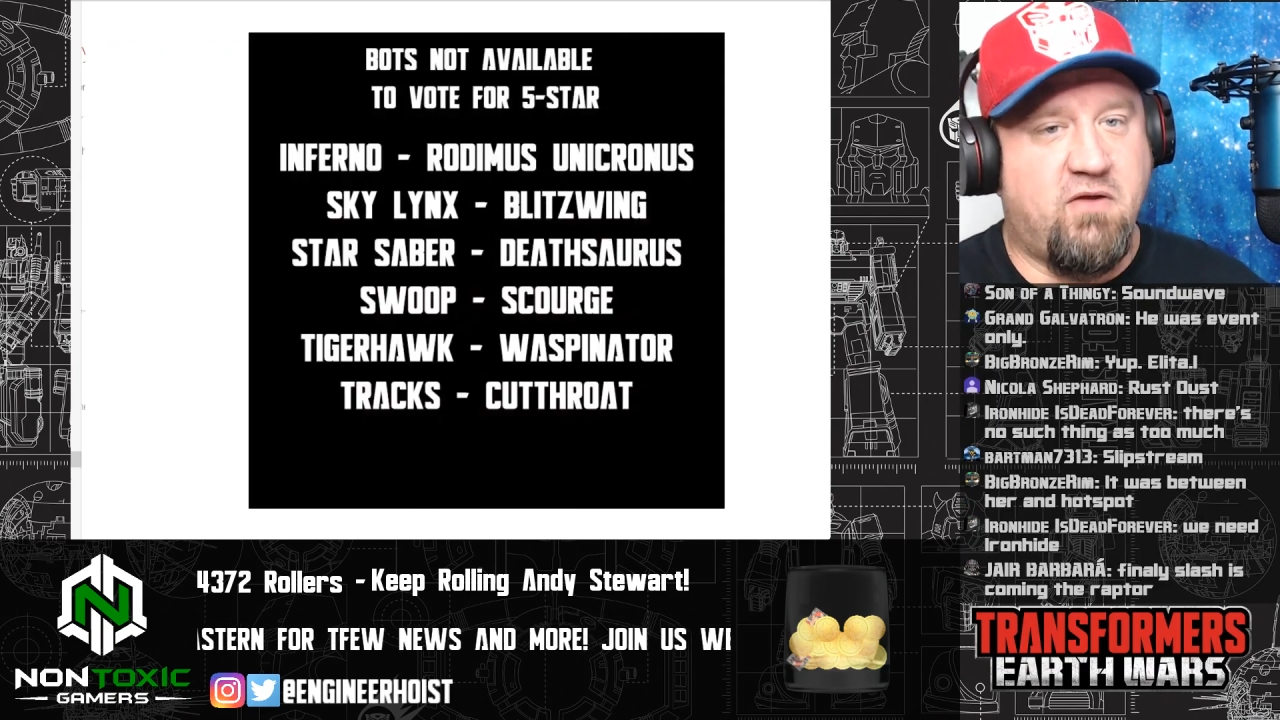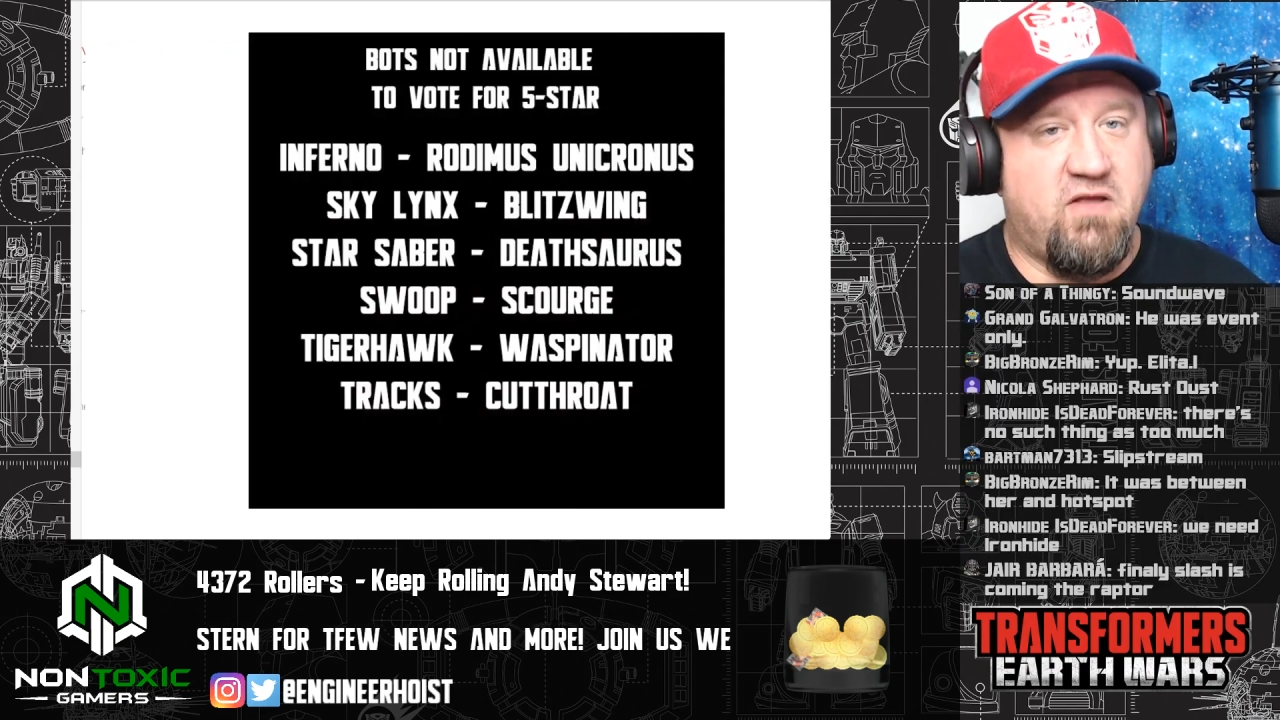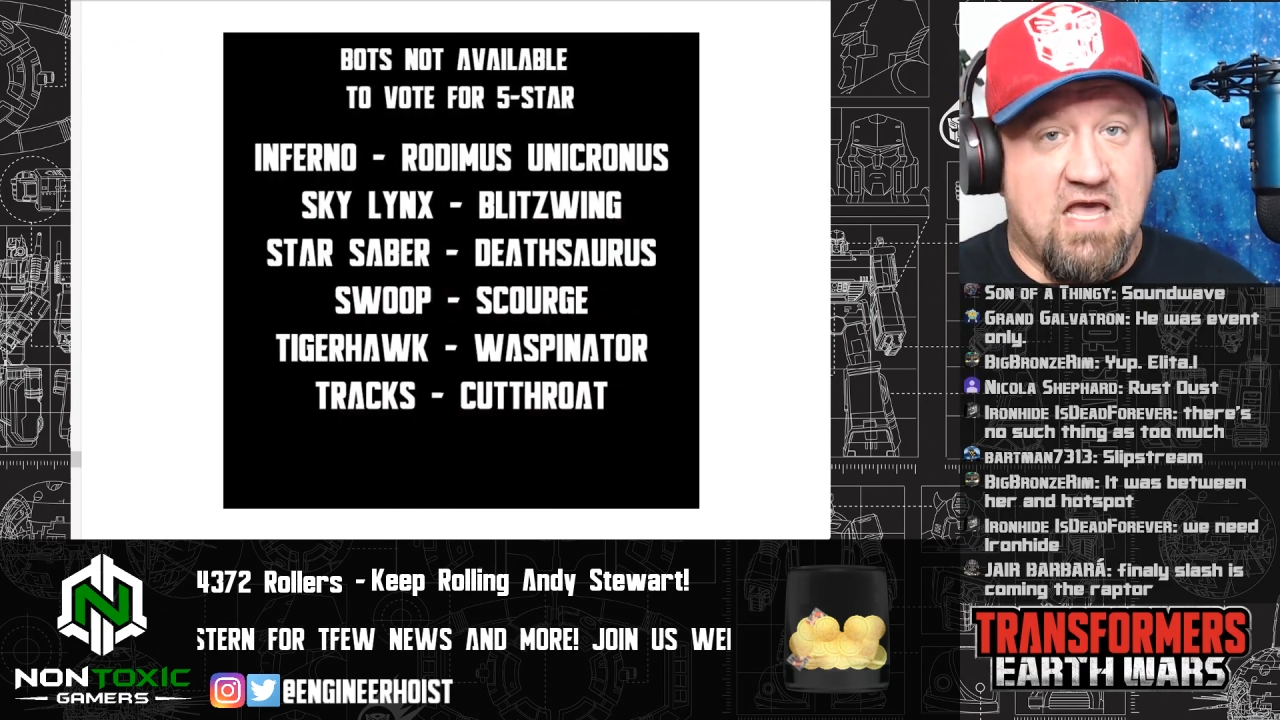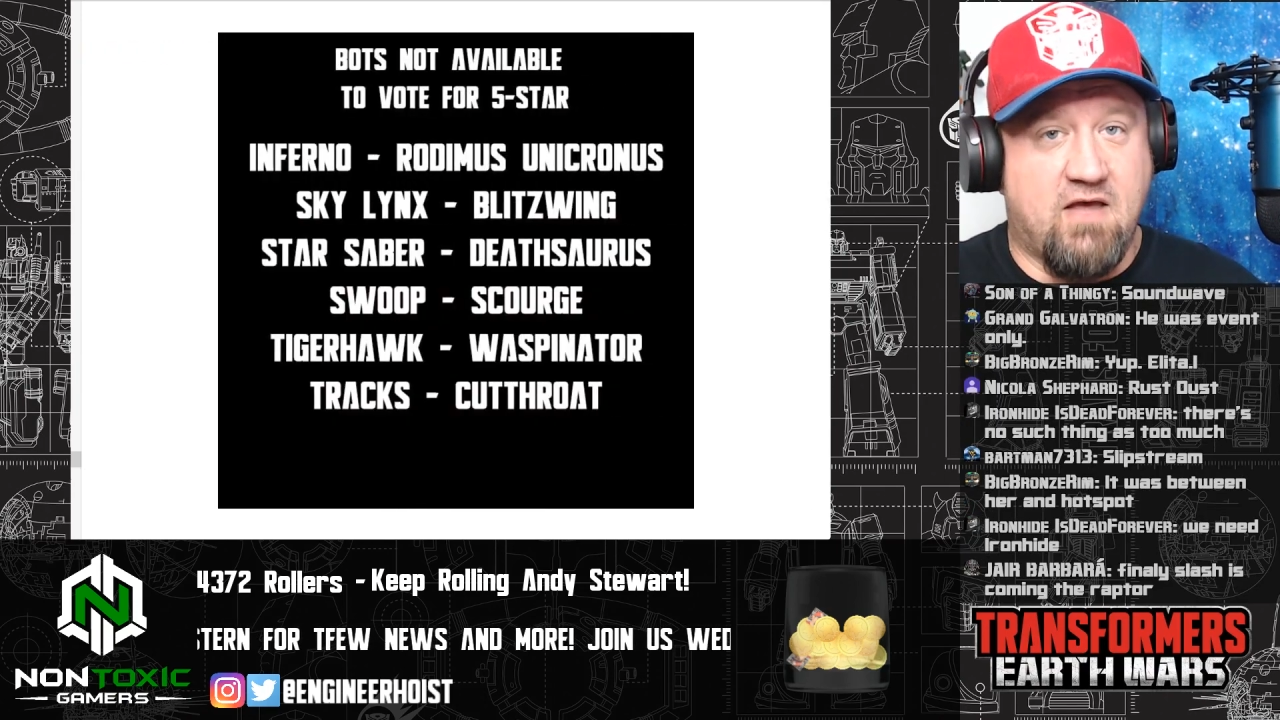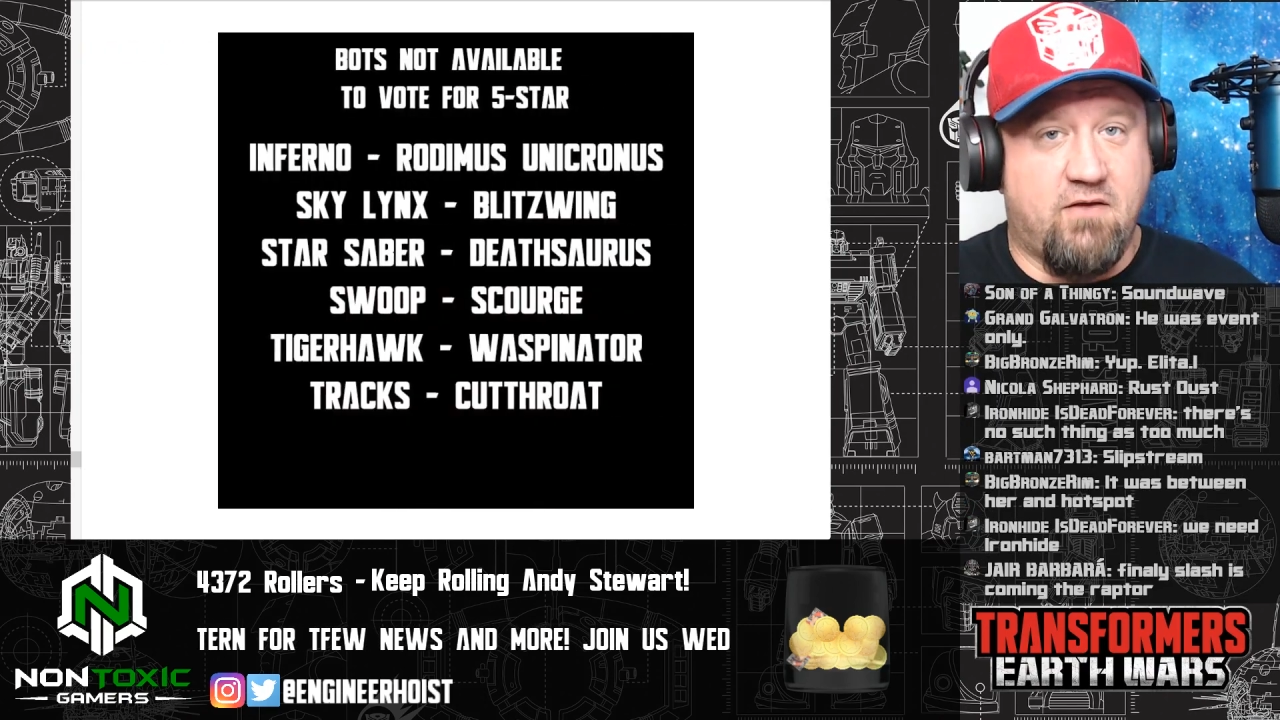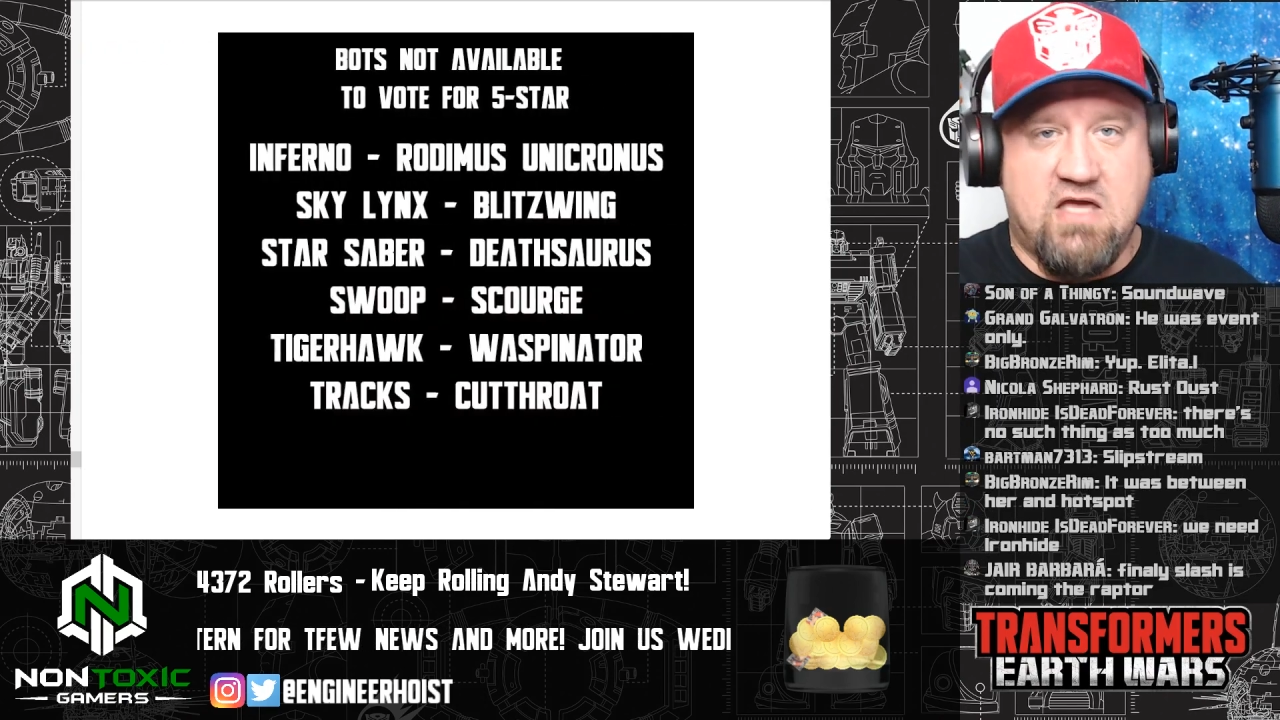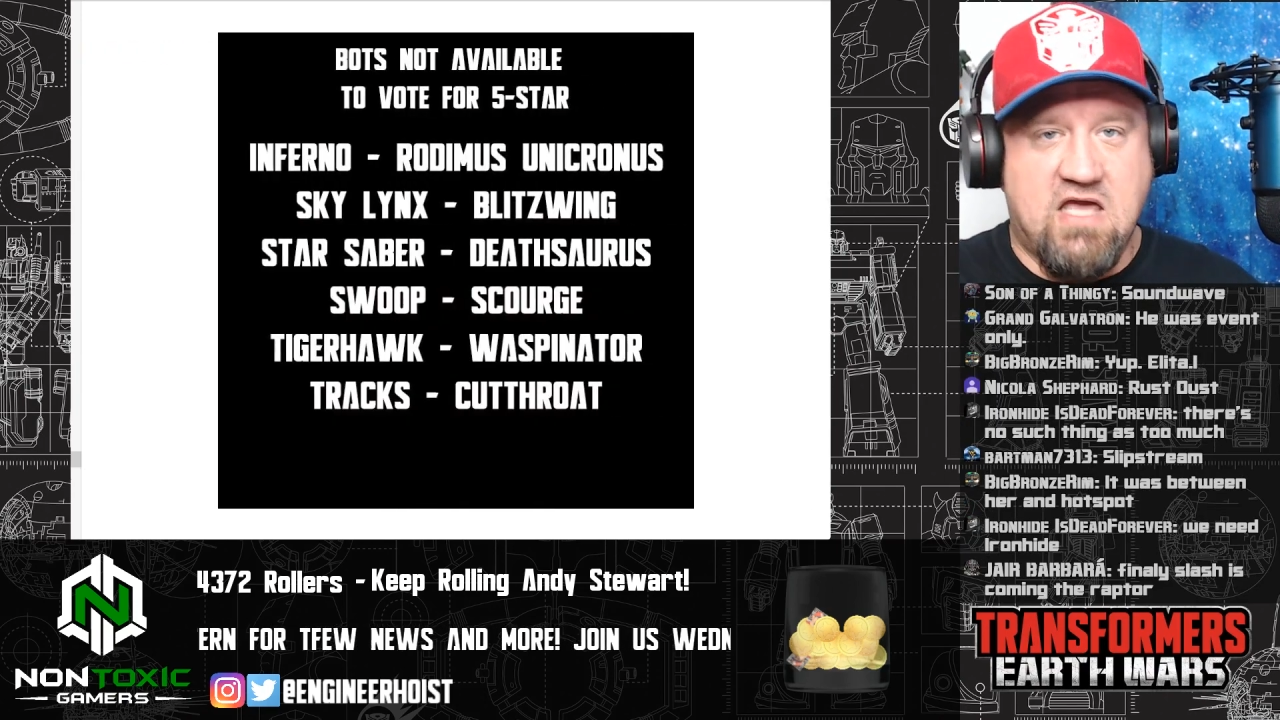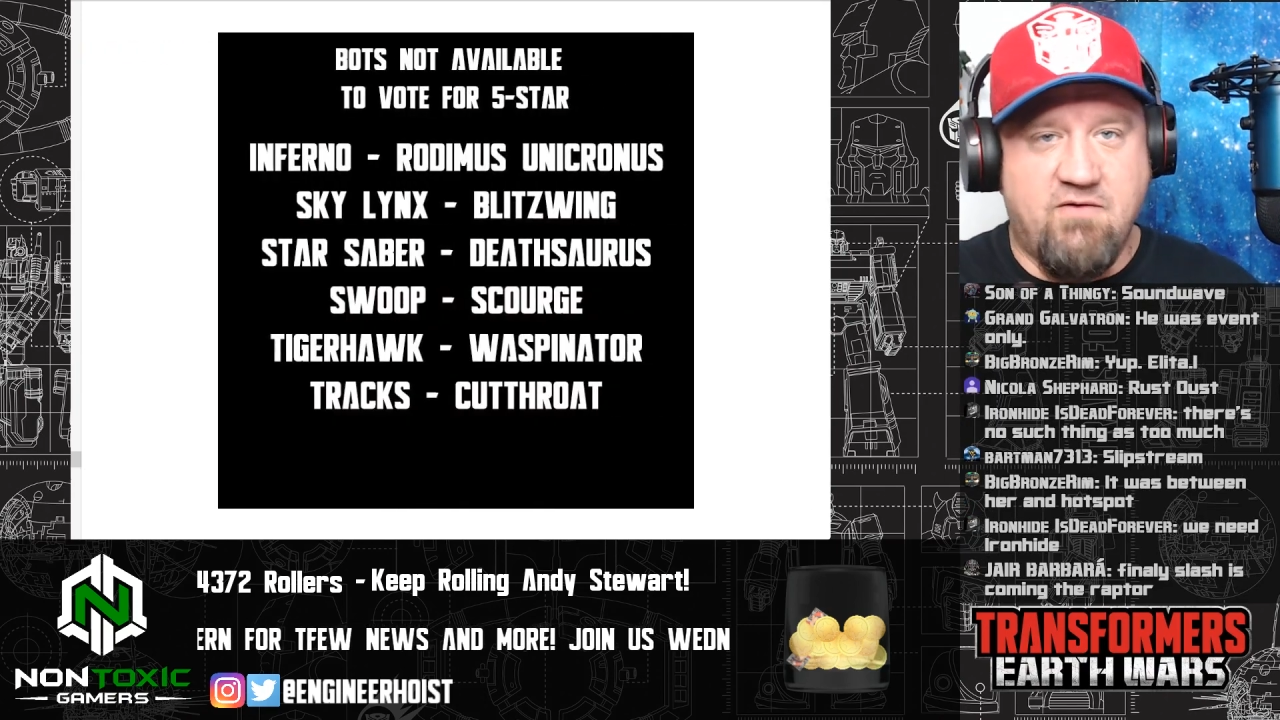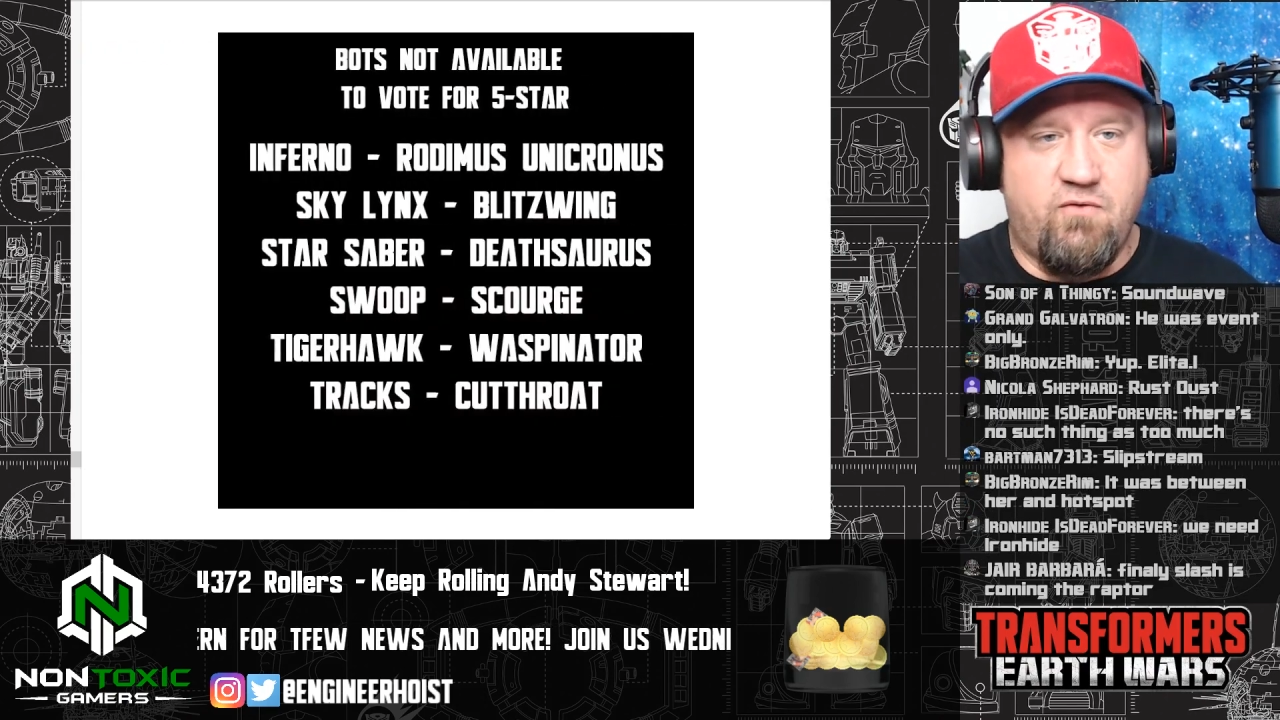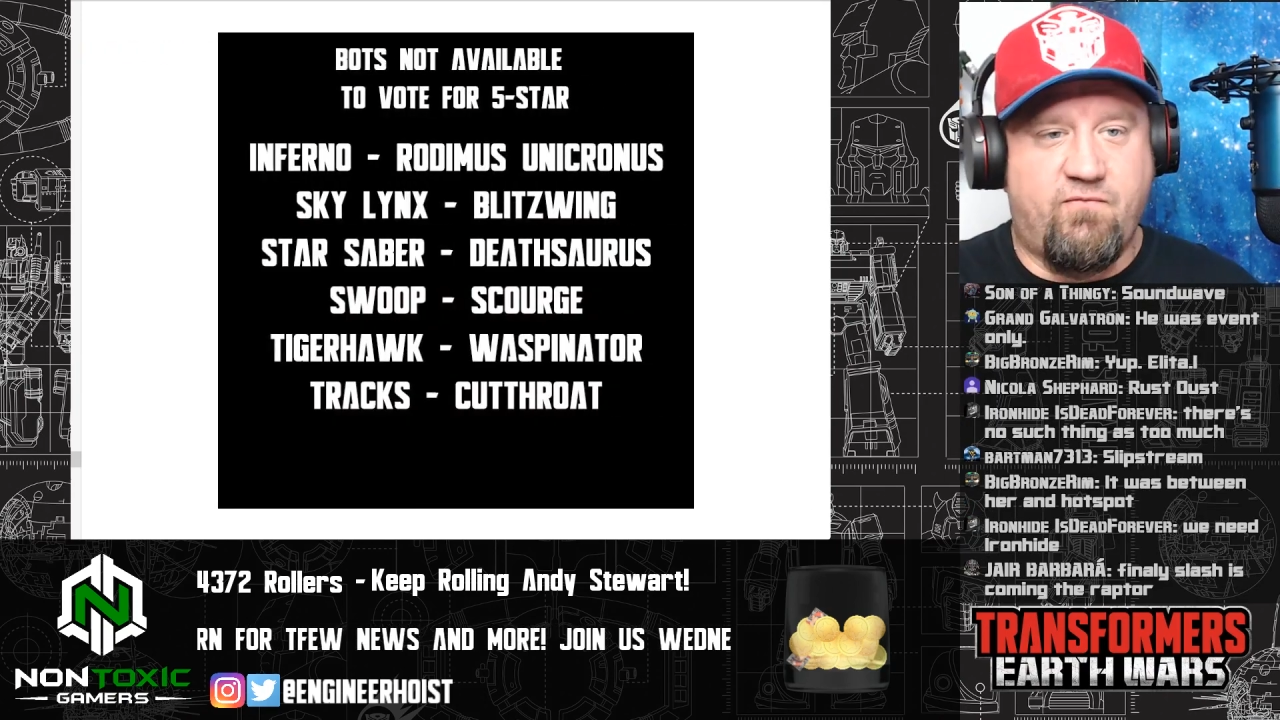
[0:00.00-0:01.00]
yeah, you
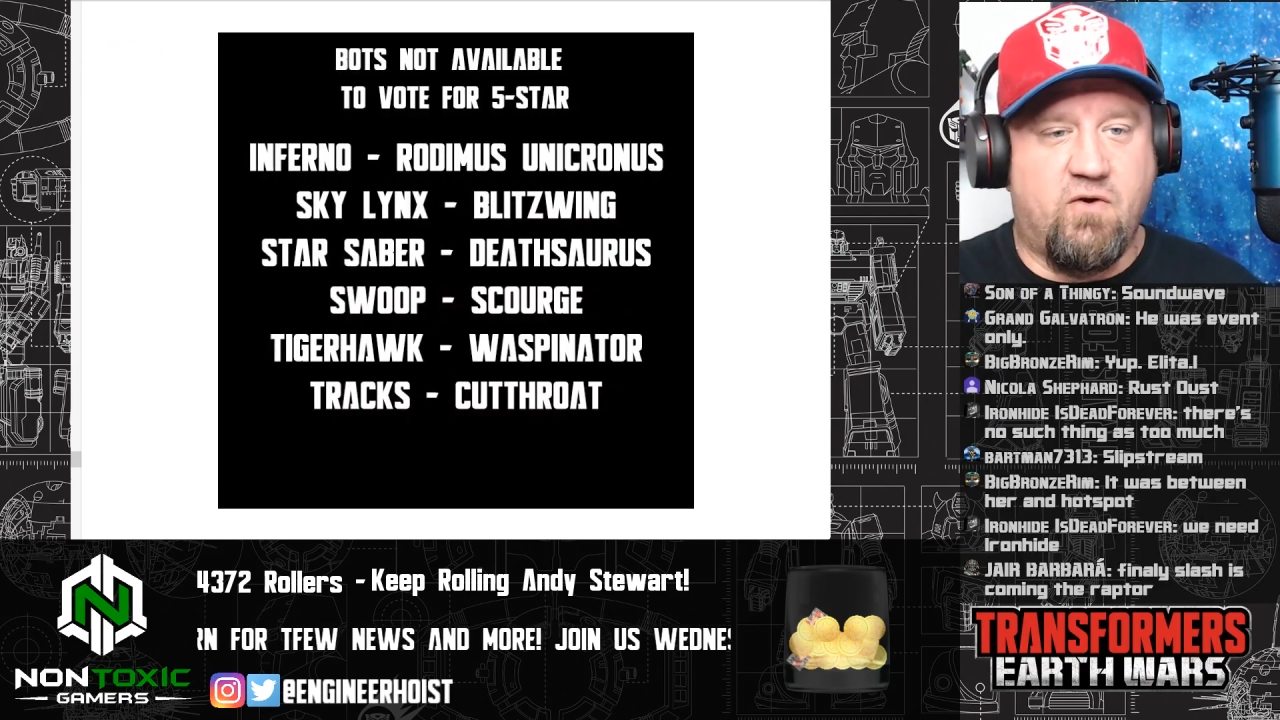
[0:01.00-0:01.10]
can't vote